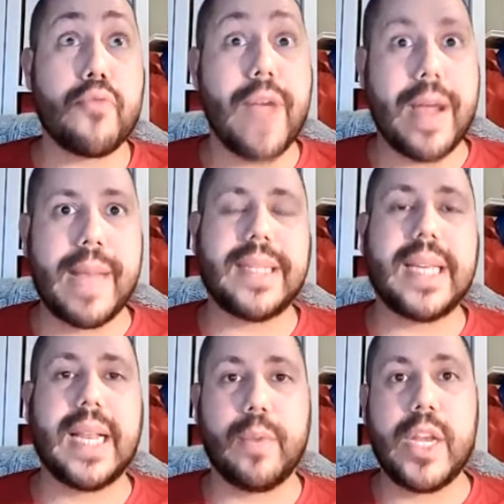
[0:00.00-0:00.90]

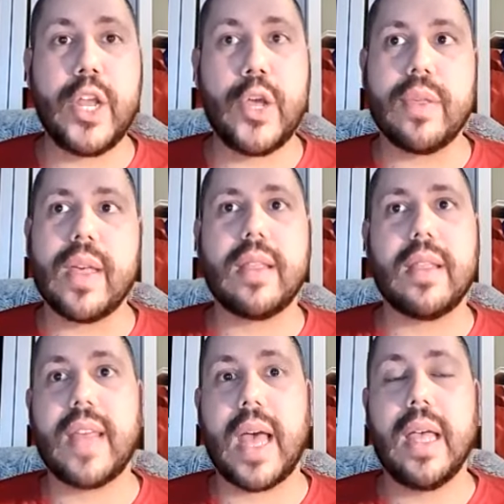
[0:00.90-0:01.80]
pragmatically, we knew
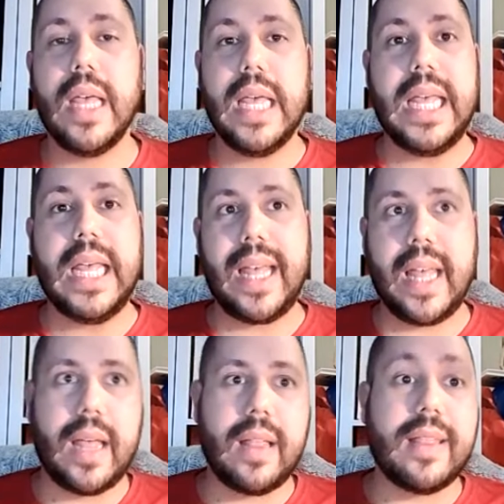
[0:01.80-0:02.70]
that
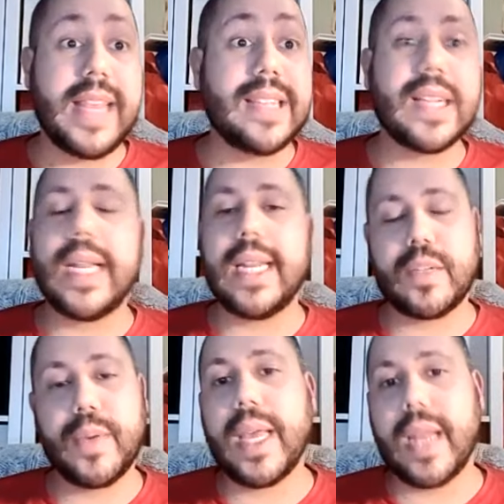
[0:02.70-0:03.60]
these
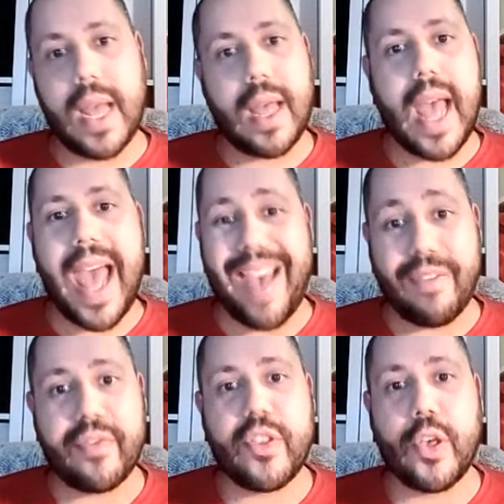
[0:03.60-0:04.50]
clinics were going to have
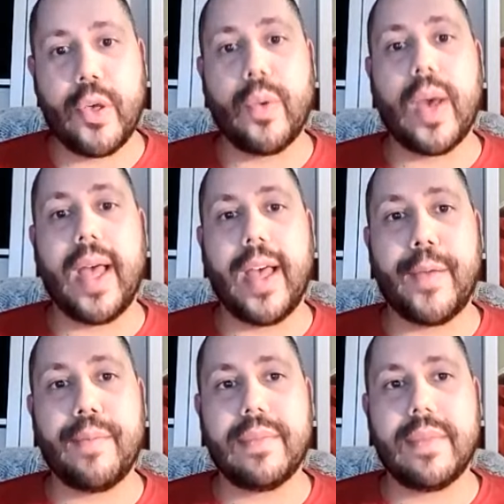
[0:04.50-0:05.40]
to
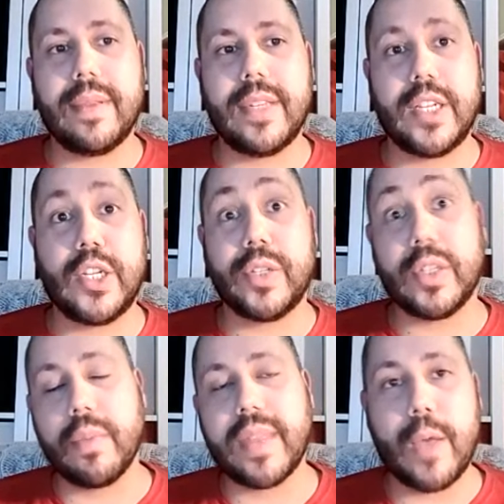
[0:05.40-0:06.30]
do
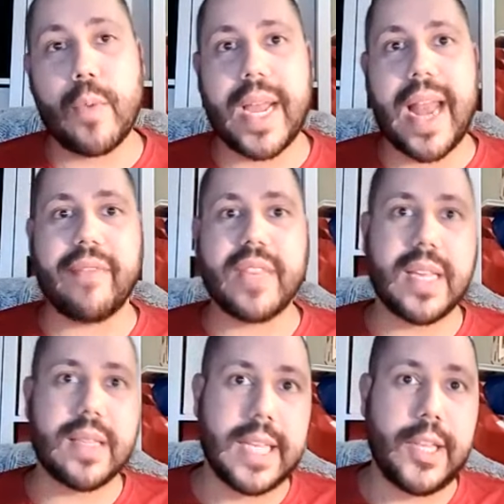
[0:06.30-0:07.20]
something, we're going to have to
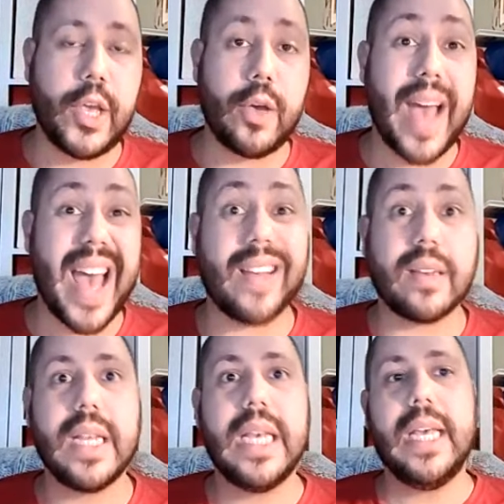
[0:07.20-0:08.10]
continue.
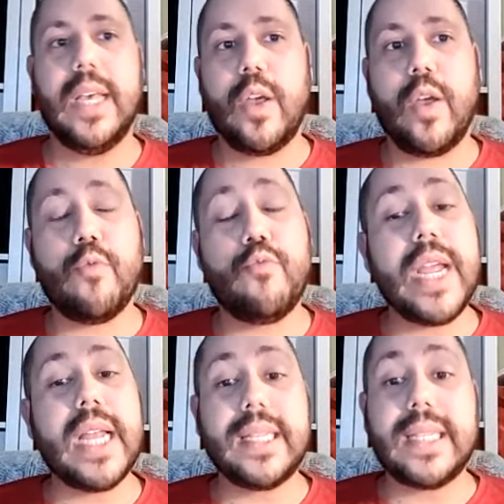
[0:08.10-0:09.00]
And
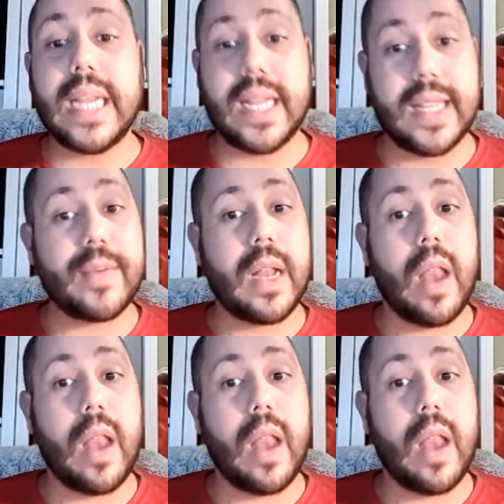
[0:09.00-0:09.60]
realistically, there was a